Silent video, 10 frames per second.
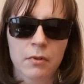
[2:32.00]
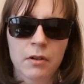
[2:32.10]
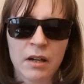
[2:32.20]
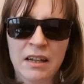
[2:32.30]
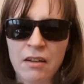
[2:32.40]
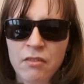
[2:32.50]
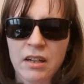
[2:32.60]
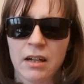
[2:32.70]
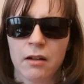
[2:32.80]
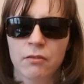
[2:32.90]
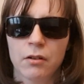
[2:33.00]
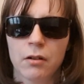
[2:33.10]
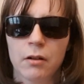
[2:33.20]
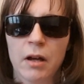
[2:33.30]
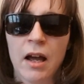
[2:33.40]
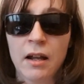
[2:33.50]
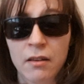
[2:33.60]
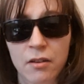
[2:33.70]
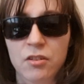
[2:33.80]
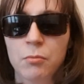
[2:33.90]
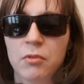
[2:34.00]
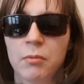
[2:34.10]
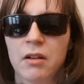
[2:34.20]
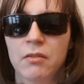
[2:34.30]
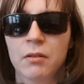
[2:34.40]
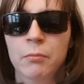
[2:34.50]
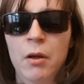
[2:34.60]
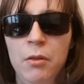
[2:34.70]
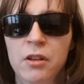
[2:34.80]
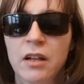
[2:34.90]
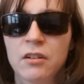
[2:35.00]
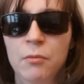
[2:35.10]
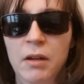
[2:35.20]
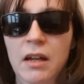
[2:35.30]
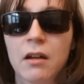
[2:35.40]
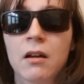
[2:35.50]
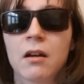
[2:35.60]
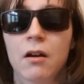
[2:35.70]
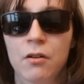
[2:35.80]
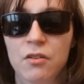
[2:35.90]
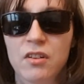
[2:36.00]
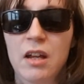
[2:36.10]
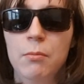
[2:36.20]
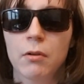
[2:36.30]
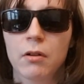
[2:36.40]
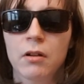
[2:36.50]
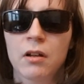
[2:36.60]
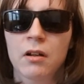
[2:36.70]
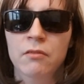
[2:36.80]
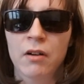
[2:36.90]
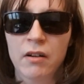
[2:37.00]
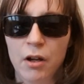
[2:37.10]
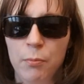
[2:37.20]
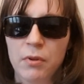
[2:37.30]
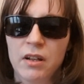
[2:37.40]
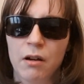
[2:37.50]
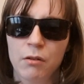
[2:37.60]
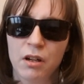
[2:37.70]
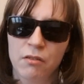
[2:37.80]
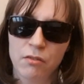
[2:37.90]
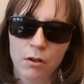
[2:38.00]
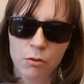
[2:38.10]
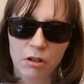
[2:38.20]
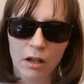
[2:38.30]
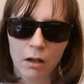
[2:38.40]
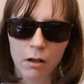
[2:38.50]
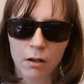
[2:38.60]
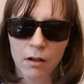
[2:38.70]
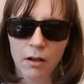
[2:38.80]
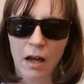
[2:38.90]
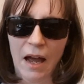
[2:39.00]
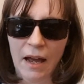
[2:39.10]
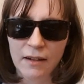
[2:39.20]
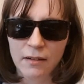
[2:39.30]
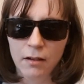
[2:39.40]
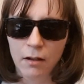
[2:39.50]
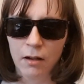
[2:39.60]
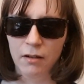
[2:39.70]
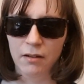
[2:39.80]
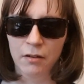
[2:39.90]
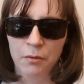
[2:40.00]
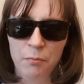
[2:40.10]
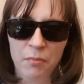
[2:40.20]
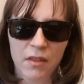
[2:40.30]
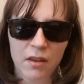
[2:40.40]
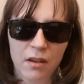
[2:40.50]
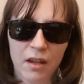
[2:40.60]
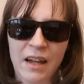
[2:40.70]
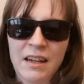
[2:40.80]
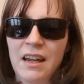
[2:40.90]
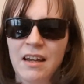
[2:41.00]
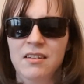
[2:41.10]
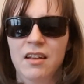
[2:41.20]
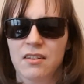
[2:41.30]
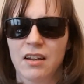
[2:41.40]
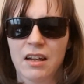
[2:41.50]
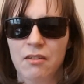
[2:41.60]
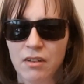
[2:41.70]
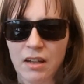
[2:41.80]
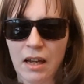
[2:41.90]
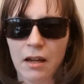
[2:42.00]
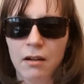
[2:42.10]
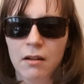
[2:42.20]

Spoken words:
activity level and the symptom level both tend to be unstable, very up and down and confusing, and any excess activity